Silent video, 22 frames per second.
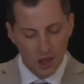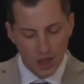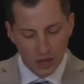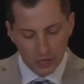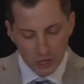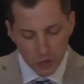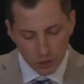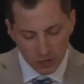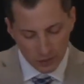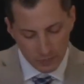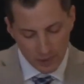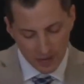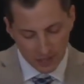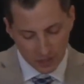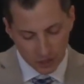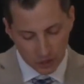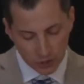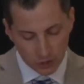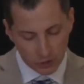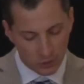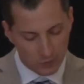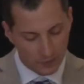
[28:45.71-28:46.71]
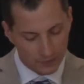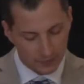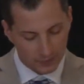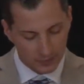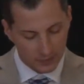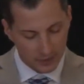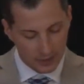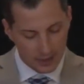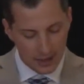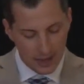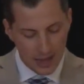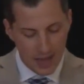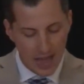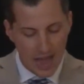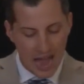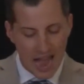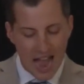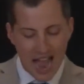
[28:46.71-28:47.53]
You could be too.